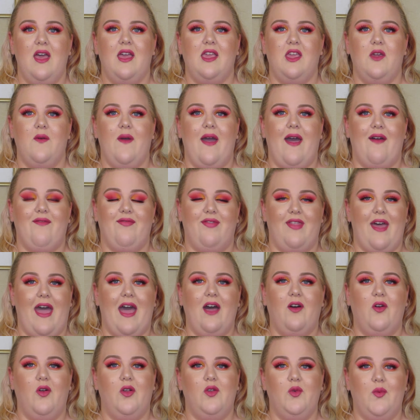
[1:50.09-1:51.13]
you have
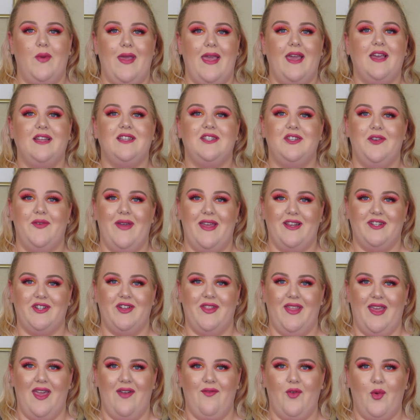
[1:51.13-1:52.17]
that whole week to enter
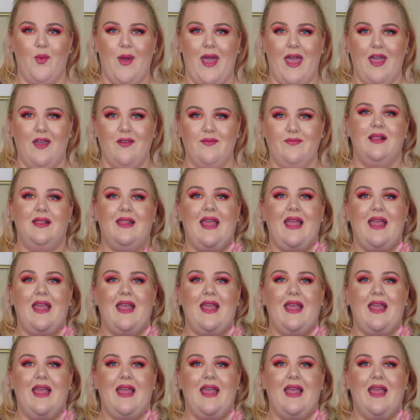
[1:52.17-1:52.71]
the giveaway.